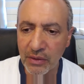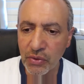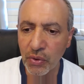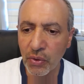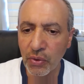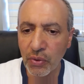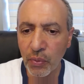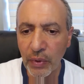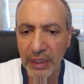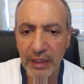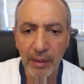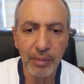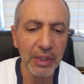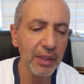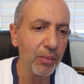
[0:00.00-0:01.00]
So you wake
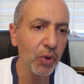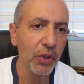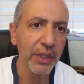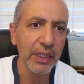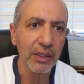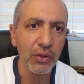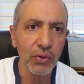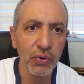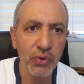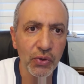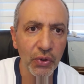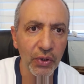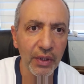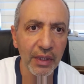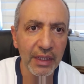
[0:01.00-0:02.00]
up in the morning, you do
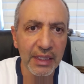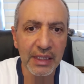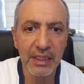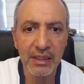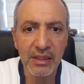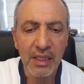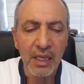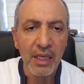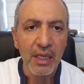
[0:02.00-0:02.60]
certain things,